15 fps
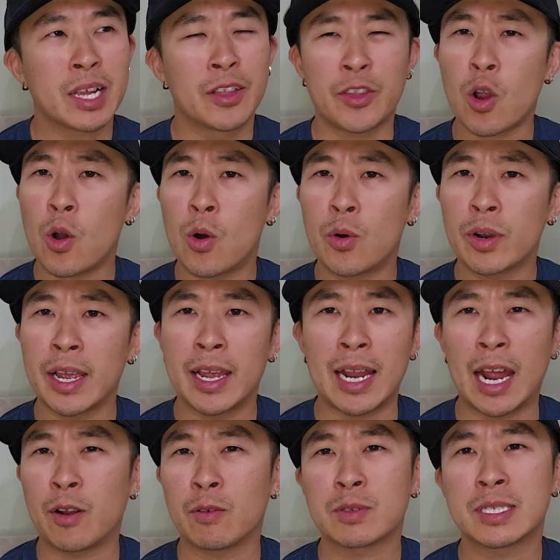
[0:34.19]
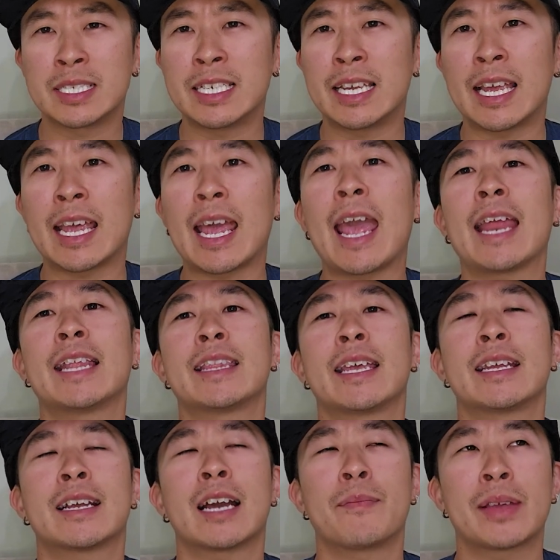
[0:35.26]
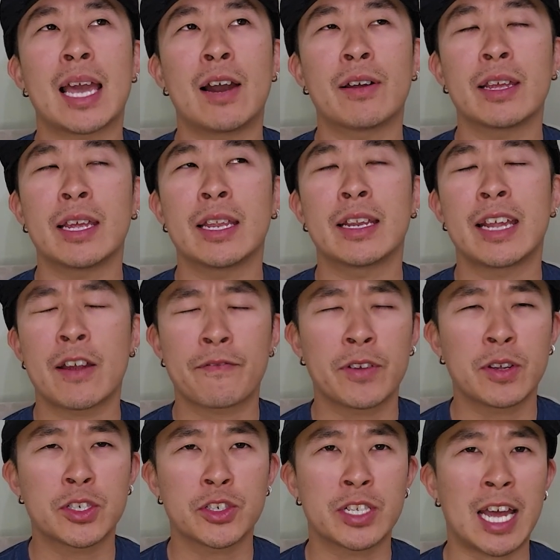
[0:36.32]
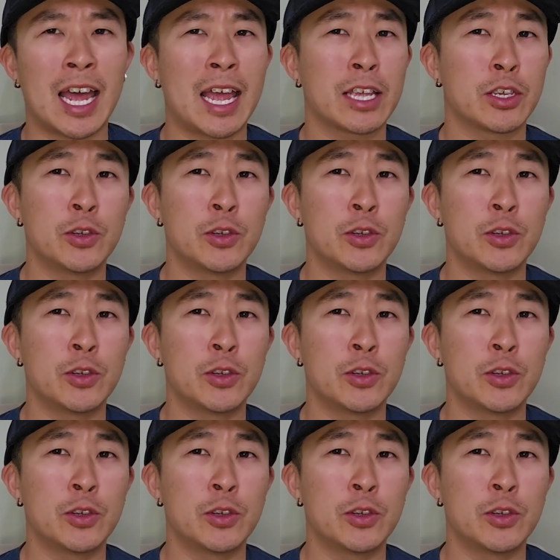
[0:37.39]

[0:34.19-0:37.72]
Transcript: they're old and I don't see anything coming out in the near future that